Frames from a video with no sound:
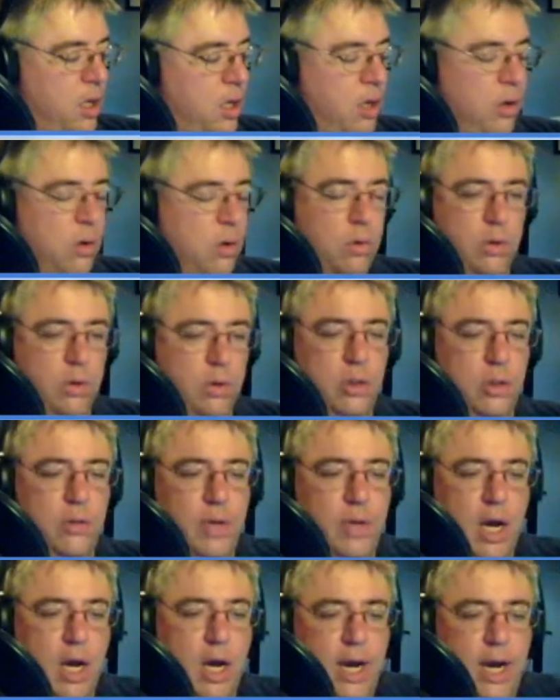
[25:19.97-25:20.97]
Cool.
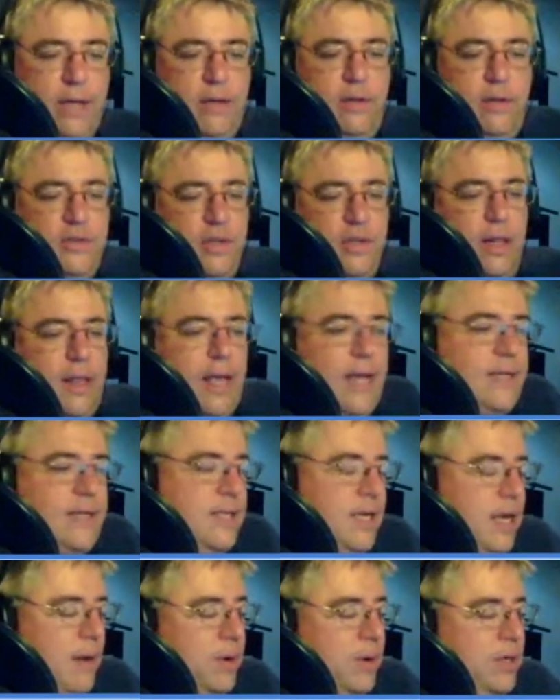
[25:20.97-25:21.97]
All right. So the last
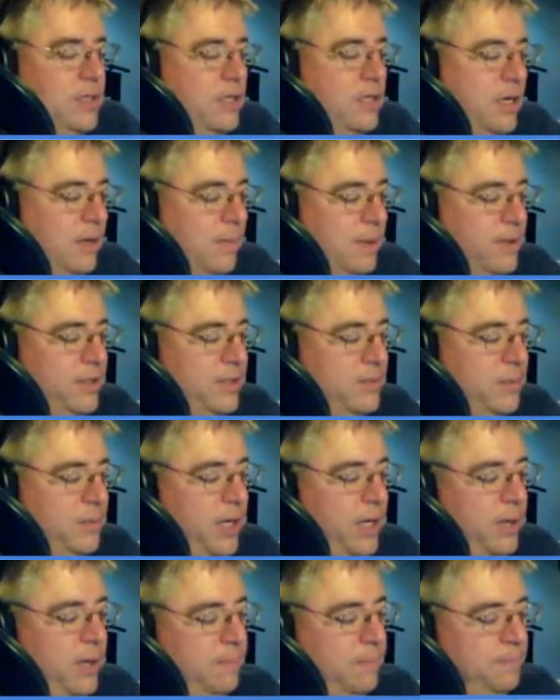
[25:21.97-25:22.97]
thing I wanted to talk about this
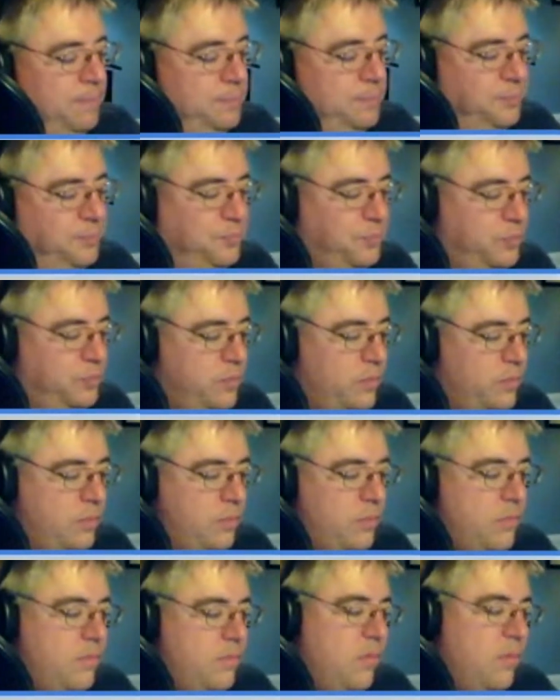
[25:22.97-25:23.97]
week
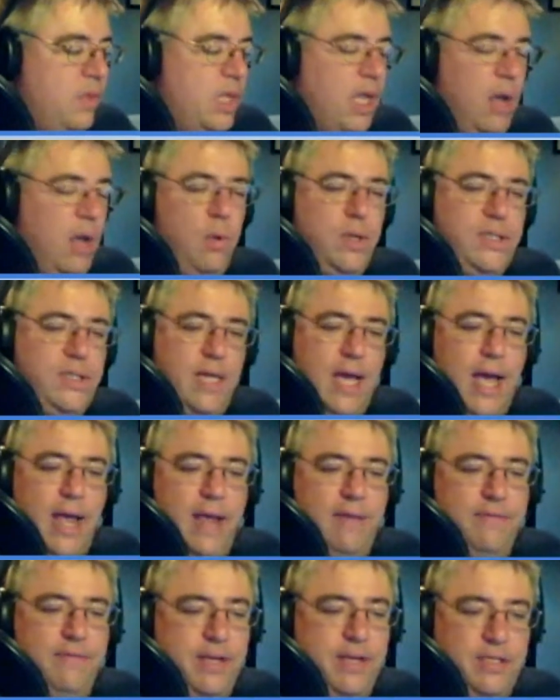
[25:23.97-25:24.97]
was I
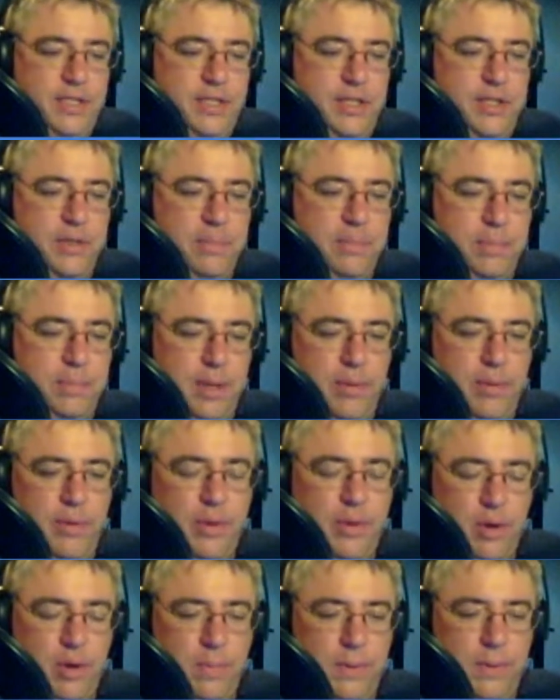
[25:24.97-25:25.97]
have continued to play with
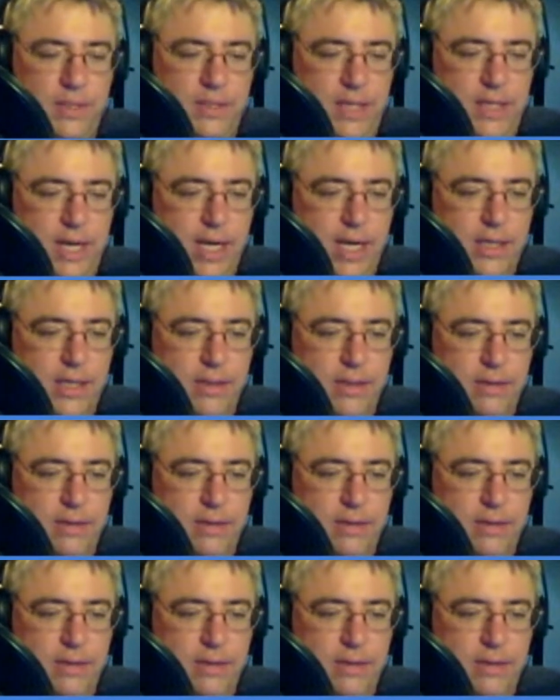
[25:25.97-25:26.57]
OpenStack.